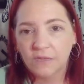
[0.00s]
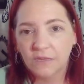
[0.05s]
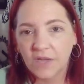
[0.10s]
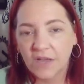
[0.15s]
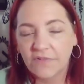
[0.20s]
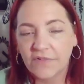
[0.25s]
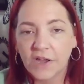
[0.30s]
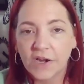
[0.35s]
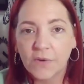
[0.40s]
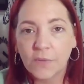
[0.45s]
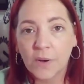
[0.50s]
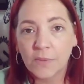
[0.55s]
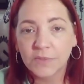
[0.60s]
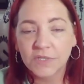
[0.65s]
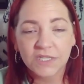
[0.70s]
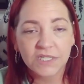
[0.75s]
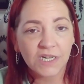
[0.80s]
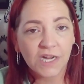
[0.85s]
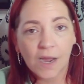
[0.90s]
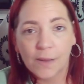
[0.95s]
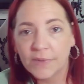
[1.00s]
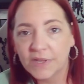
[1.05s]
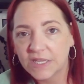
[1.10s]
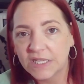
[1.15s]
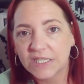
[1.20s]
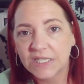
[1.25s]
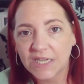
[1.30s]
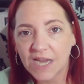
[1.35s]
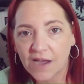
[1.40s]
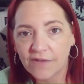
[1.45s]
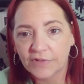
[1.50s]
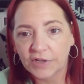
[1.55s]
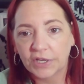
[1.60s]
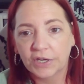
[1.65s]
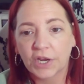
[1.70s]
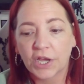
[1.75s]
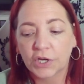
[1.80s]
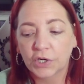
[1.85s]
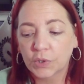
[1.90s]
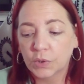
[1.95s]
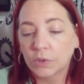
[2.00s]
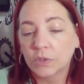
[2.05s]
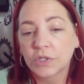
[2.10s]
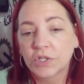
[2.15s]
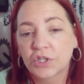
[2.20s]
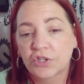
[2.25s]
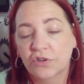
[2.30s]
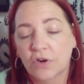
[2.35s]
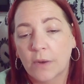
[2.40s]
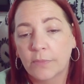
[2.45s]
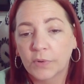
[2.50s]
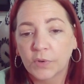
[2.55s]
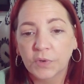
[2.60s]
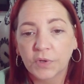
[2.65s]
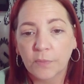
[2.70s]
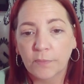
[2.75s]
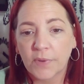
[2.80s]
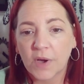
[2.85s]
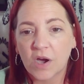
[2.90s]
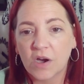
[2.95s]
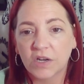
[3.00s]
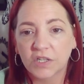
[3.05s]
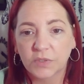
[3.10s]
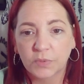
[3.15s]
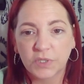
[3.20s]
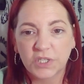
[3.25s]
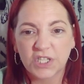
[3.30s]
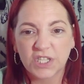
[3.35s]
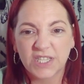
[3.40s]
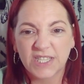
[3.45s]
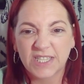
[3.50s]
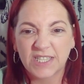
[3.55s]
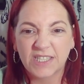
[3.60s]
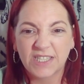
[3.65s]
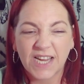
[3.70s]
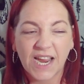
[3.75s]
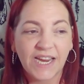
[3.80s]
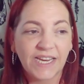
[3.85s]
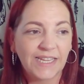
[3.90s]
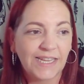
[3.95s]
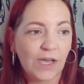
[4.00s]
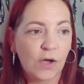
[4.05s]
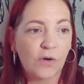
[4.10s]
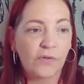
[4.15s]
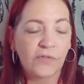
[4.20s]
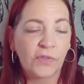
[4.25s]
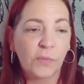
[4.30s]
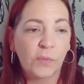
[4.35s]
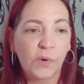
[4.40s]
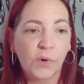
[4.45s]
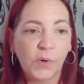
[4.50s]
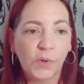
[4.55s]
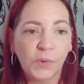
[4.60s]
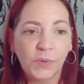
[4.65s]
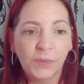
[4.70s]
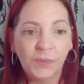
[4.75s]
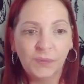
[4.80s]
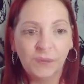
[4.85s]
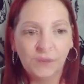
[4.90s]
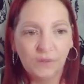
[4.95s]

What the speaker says: If anyone was to come in this tavern and cause trouble, the bard would just take that off the wall.